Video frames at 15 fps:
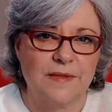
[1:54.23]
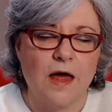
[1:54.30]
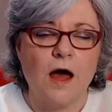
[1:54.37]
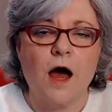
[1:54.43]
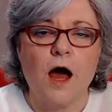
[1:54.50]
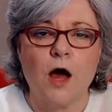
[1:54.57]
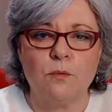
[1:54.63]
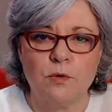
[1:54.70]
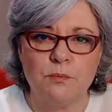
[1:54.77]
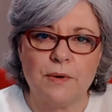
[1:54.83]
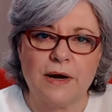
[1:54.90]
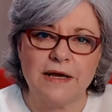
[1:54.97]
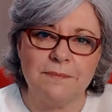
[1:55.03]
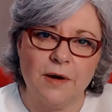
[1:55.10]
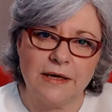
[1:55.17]
I will break
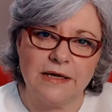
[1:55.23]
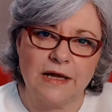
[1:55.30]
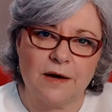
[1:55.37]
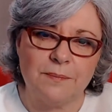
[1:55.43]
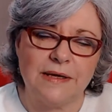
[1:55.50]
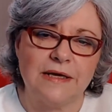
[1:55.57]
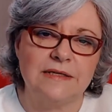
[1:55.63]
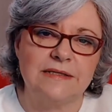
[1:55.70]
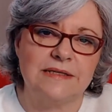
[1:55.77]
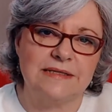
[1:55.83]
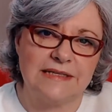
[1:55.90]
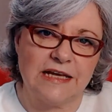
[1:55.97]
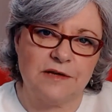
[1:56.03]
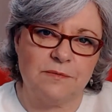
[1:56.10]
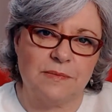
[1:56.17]
mine up into
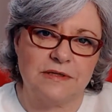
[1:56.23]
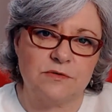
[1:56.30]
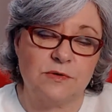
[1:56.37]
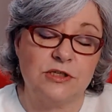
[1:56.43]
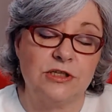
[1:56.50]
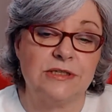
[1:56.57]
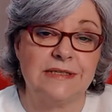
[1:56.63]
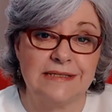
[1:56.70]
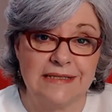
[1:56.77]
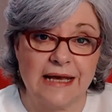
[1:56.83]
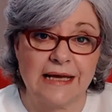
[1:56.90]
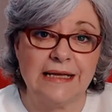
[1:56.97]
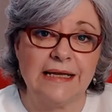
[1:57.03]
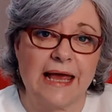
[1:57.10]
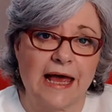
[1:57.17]
segments, which is exactly
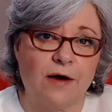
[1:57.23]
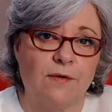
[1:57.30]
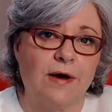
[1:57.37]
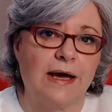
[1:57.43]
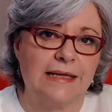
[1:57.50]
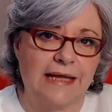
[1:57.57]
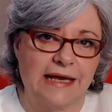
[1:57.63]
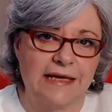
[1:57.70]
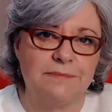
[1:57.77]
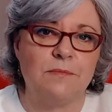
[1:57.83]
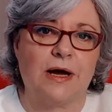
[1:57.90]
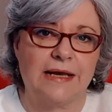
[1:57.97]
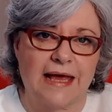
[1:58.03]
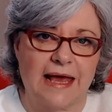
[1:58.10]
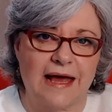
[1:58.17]
how I laid mine
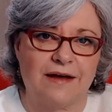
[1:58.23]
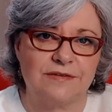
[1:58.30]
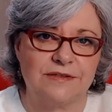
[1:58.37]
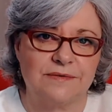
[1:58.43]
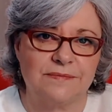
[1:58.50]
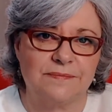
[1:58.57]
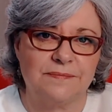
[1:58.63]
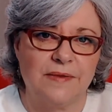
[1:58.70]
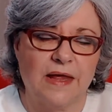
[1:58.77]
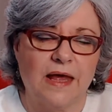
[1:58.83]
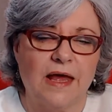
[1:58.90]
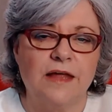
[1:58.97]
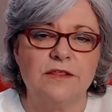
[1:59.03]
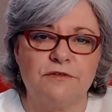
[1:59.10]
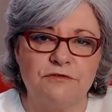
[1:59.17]
out.
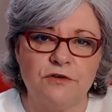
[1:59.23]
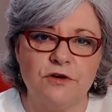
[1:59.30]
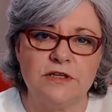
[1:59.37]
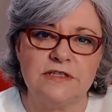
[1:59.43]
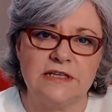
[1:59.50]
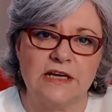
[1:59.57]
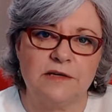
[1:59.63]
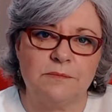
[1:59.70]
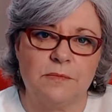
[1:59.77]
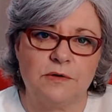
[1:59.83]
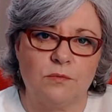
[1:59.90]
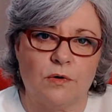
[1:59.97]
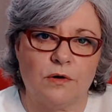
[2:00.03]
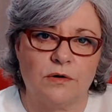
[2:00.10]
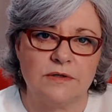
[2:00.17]
The first segment
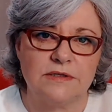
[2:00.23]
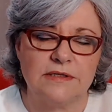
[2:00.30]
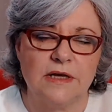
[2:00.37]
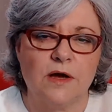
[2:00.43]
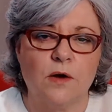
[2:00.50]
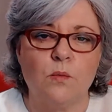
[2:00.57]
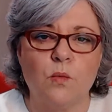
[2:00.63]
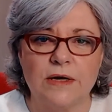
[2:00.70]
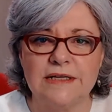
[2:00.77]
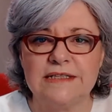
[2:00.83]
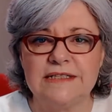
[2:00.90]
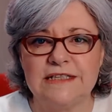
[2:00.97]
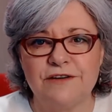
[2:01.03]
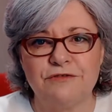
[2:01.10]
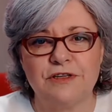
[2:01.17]
was, what is
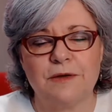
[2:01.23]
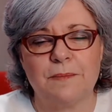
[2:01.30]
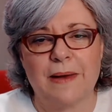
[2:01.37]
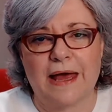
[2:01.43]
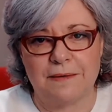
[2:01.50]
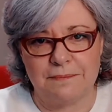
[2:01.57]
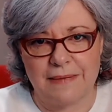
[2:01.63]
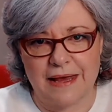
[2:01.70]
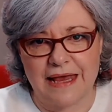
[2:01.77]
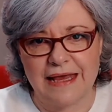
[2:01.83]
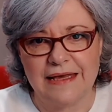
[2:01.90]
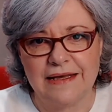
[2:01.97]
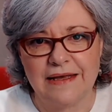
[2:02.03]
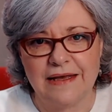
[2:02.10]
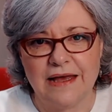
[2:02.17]
different about me
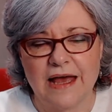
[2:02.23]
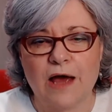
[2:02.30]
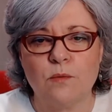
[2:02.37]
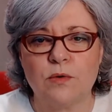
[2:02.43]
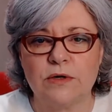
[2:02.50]
and what is